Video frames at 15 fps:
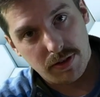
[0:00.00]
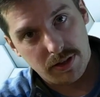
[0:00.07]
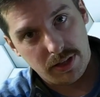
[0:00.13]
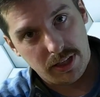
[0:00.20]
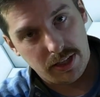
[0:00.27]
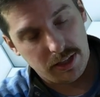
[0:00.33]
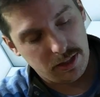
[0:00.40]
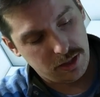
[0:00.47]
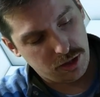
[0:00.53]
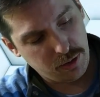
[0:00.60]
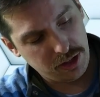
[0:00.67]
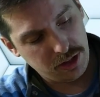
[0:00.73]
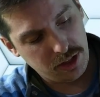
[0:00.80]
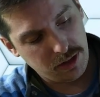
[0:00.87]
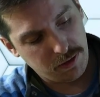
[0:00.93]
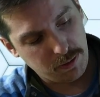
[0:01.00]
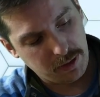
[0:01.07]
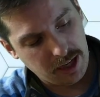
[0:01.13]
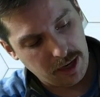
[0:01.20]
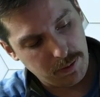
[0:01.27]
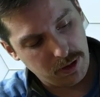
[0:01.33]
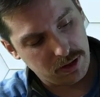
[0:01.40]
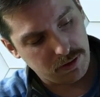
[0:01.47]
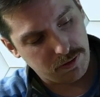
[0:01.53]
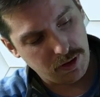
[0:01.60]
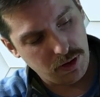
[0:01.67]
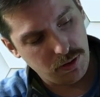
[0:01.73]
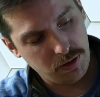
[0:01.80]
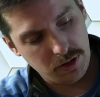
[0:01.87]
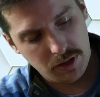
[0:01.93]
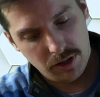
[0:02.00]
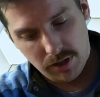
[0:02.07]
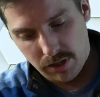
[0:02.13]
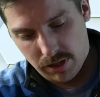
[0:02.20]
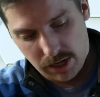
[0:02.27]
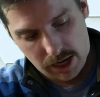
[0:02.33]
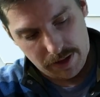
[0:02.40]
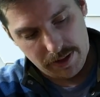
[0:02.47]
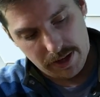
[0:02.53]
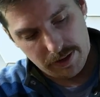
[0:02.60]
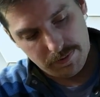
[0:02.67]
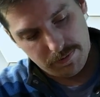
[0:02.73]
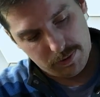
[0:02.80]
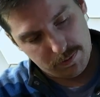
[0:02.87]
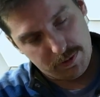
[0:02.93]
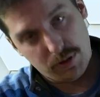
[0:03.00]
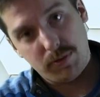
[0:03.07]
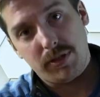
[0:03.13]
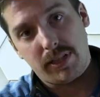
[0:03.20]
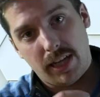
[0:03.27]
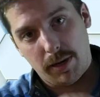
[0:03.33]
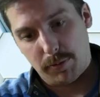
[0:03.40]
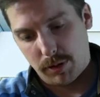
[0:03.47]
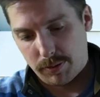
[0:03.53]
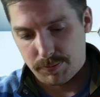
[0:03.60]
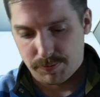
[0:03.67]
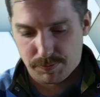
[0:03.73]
the switch here from camera to phone, and then from phone to camera.